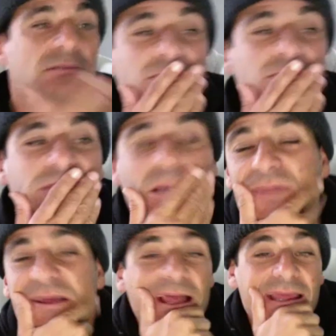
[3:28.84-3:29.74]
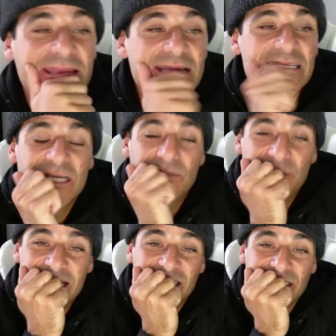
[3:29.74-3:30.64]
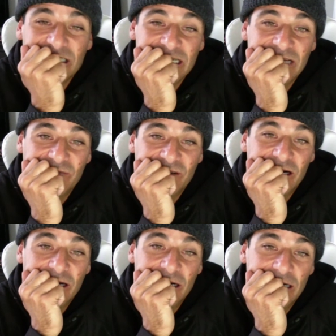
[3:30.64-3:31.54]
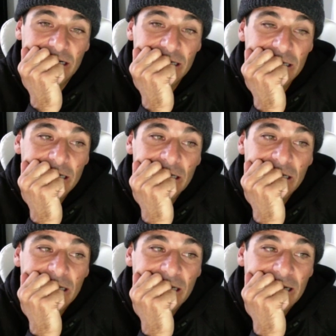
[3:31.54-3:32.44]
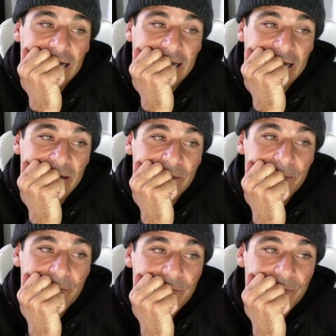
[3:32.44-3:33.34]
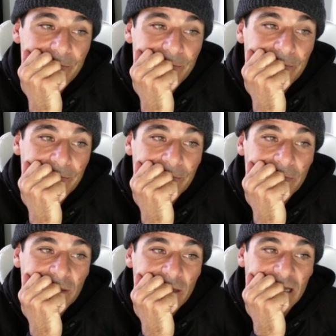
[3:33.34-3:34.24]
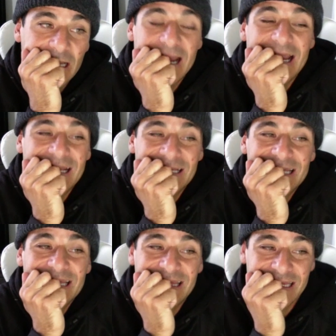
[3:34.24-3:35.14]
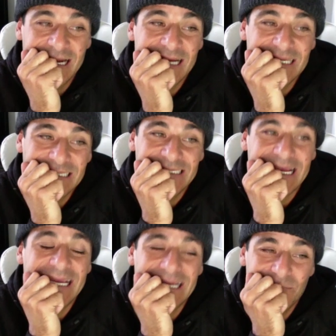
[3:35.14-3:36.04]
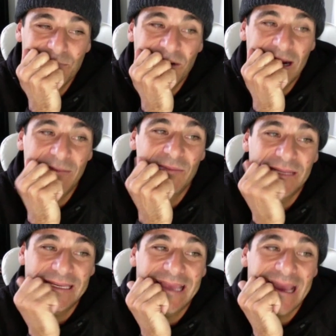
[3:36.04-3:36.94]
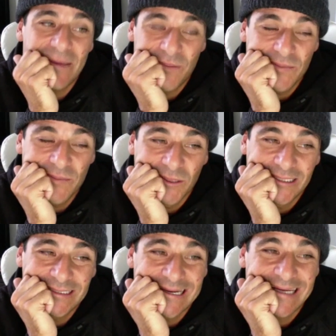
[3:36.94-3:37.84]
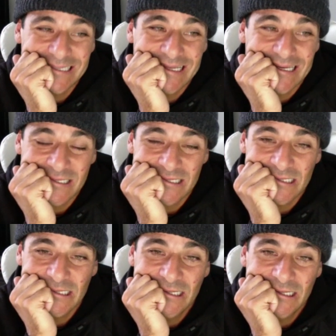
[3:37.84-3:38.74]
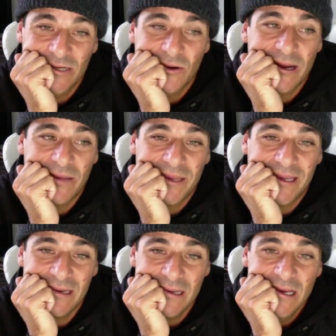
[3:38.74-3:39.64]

something like this could be interesting for her. And I, the nice thing is I could probably get people to test this, you know what I mean,